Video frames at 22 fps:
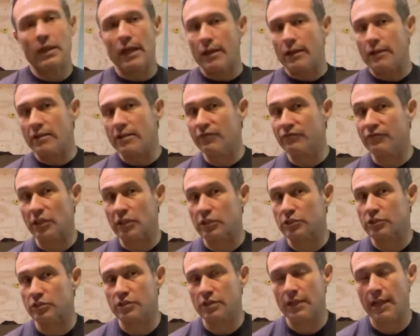hip
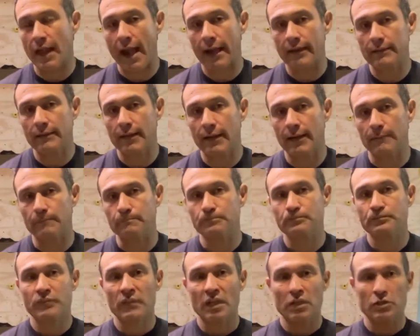flexors that act up.
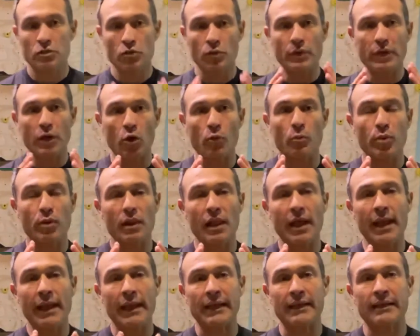And so we go
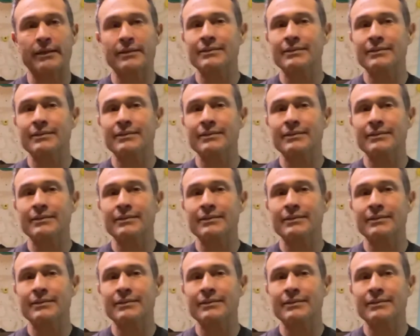plank.